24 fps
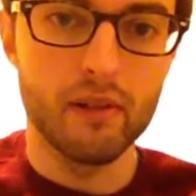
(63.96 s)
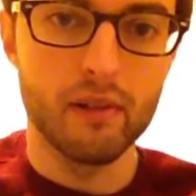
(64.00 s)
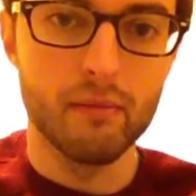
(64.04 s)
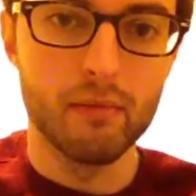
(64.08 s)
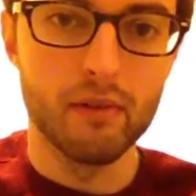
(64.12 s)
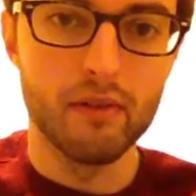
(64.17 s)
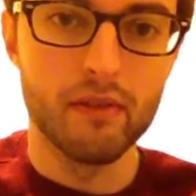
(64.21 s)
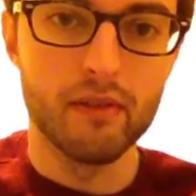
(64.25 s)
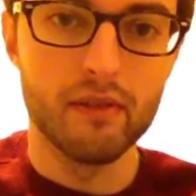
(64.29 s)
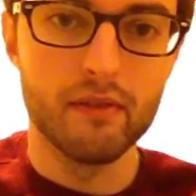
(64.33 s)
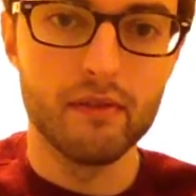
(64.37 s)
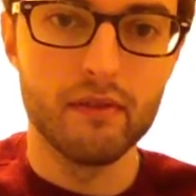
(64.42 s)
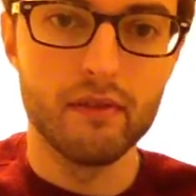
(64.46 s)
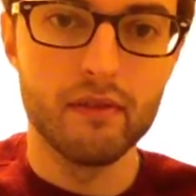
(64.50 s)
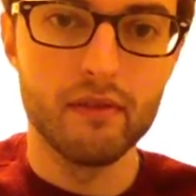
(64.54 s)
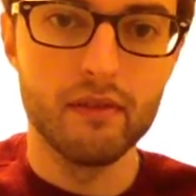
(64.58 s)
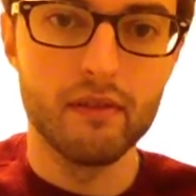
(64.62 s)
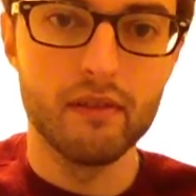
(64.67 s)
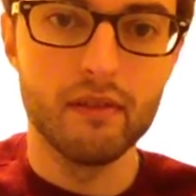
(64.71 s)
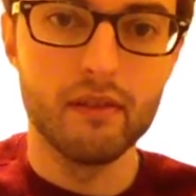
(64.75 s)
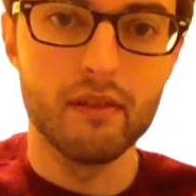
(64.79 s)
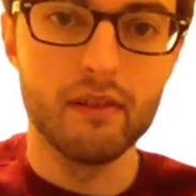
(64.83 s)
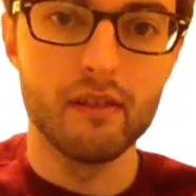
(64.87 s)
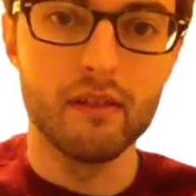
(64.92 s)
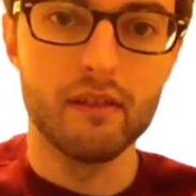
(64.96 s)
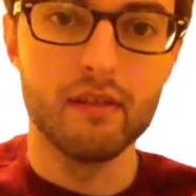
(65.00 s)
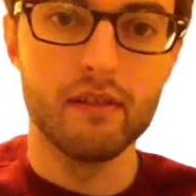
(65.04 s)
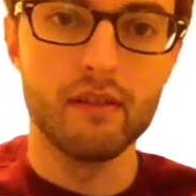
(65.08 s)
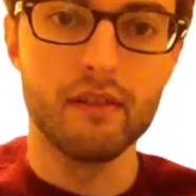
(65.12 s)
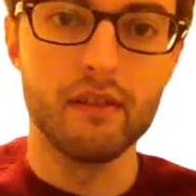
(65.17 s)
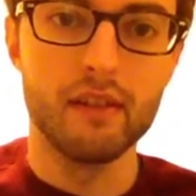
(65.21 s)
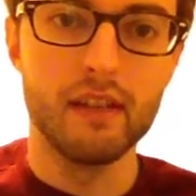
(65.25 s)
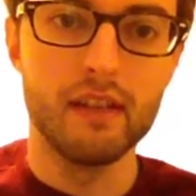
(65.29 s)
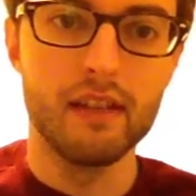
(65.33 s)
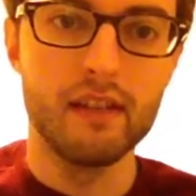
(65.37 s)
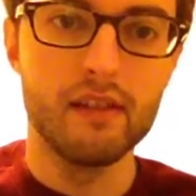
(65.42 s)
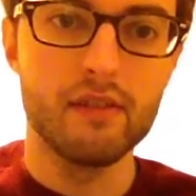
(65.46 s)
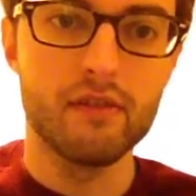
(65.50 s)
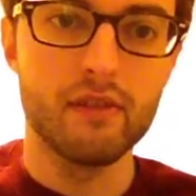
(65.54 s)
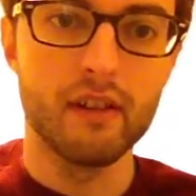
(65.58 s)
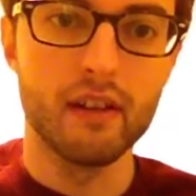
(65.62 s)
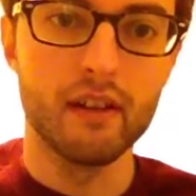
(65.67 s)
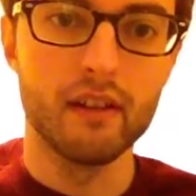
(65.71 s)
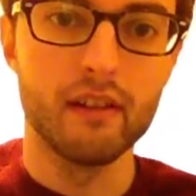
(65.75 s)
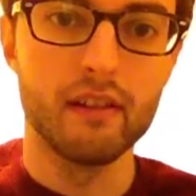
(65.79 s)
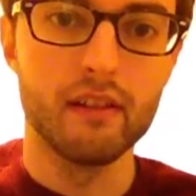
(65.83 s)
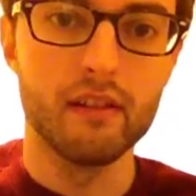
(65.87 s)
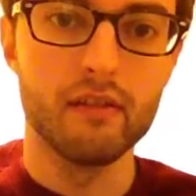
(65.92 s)
about the E
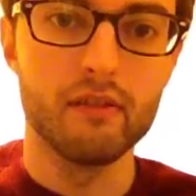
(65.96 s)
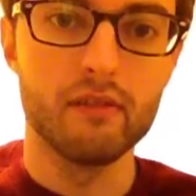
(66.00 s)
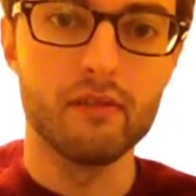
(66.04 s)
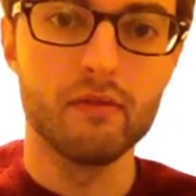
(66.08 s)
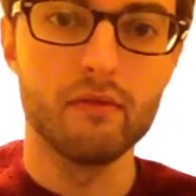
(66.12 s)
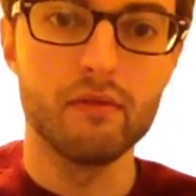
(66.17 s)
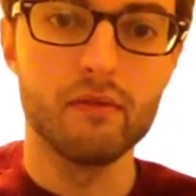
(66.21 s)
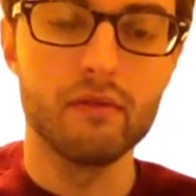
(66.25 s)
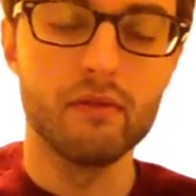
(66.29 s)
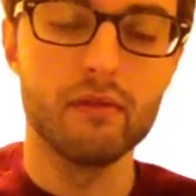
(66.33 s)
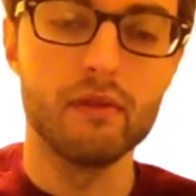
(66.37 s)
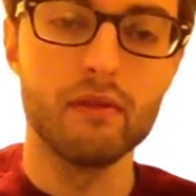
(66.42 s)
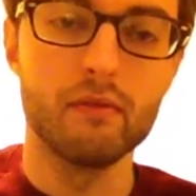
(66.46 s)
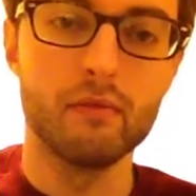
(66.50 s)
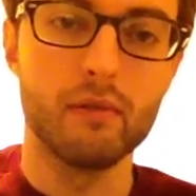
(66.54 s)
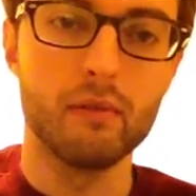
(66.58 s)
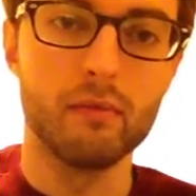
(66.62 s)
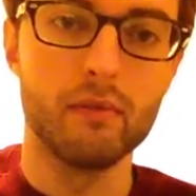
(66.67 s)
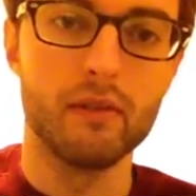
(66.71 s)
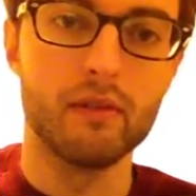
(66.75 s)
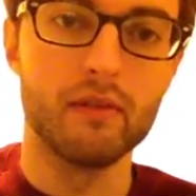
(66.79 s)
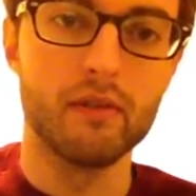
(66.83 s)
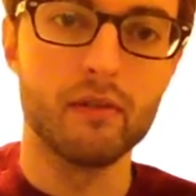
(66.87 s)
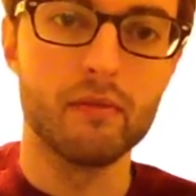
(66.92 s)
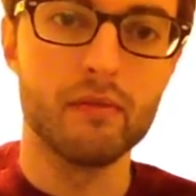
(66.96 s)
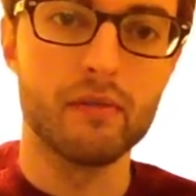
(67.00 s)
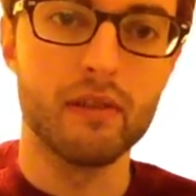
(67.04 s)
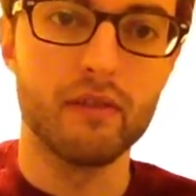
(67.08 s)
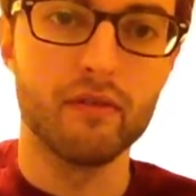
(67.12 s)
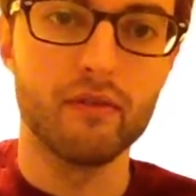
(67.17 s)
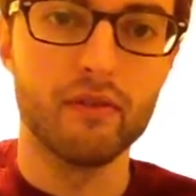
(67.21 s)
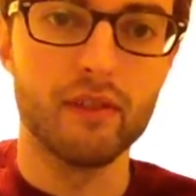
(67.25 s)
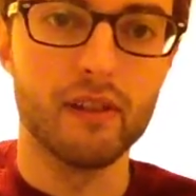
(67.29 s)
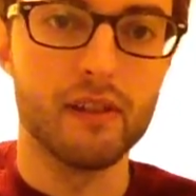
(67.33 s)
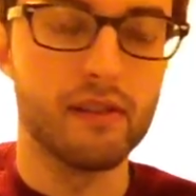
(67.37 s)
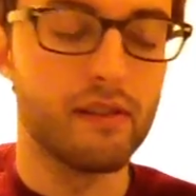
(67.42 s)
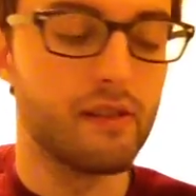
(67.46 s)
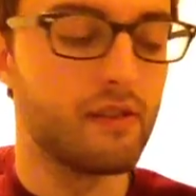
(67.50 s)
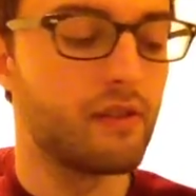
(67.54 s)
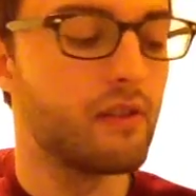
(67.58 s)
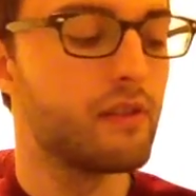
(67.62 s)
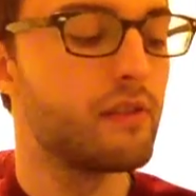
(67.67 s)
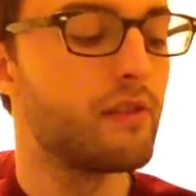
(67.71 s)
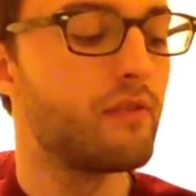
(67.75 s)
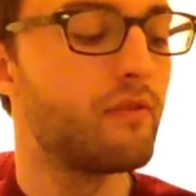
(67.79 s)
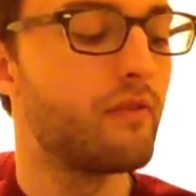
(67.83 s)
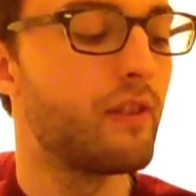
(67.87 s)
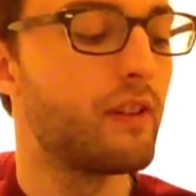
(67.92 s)
string, you don't need to worry about the top string for this, it's
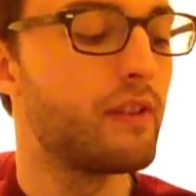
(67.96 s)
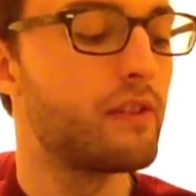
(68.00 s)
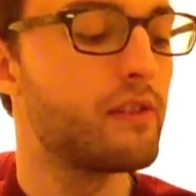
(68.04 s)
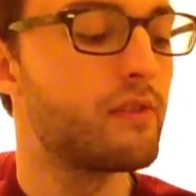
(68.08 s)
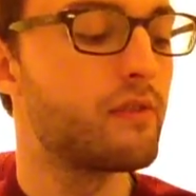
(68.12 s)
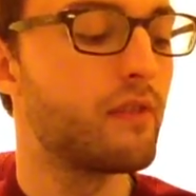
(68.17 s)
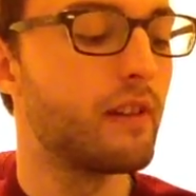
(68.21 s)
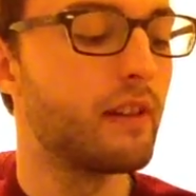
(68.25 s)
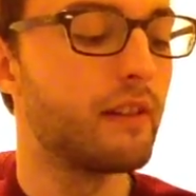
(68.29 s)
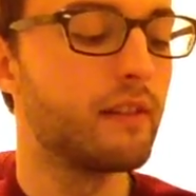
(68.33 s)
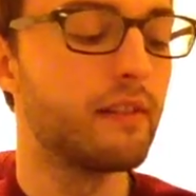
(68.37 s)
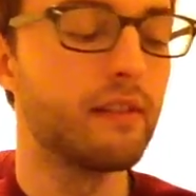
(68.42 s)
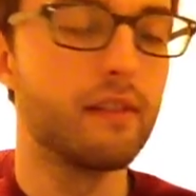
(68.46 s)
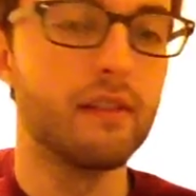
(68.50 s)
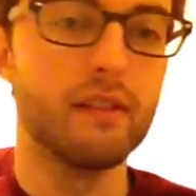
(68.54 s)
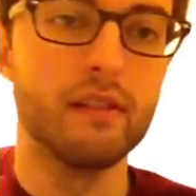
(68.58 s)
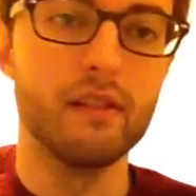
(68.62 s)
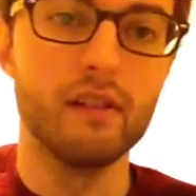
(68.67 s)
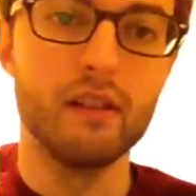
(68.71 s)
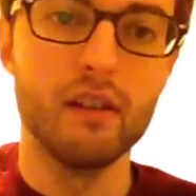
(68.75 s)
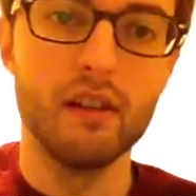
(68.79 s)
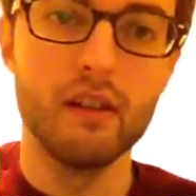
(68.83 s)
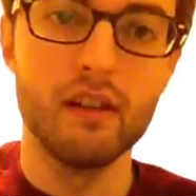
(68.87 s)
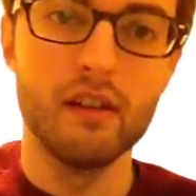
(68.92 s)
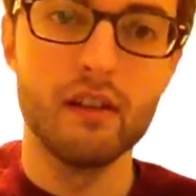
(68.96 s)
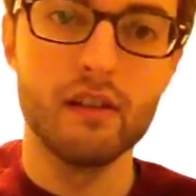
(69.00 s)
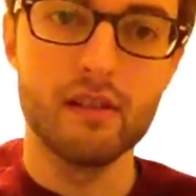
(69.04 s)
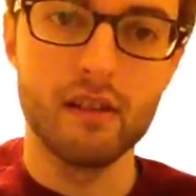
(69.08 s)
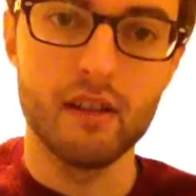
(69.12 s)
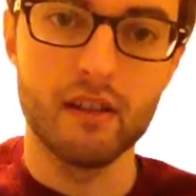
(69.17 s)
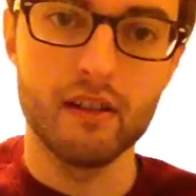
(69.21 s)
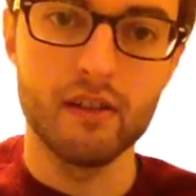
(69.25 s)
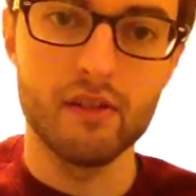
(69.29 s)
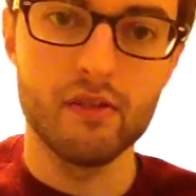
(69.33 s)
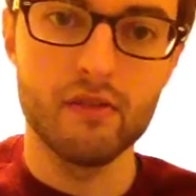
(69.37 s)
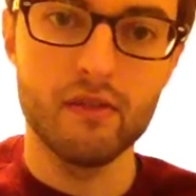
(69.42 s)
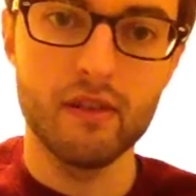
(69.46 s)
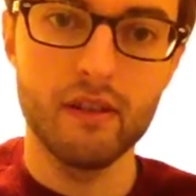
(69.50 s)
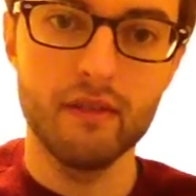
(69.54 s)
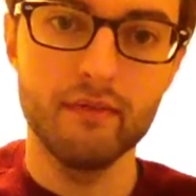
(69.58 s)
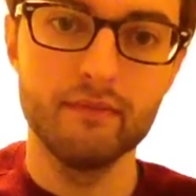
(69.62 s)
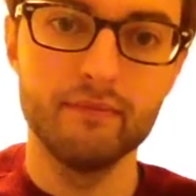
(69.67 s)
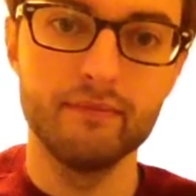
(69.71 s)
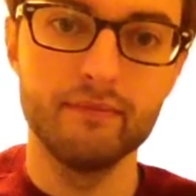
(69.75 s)
just the 5th string to the 2nd string.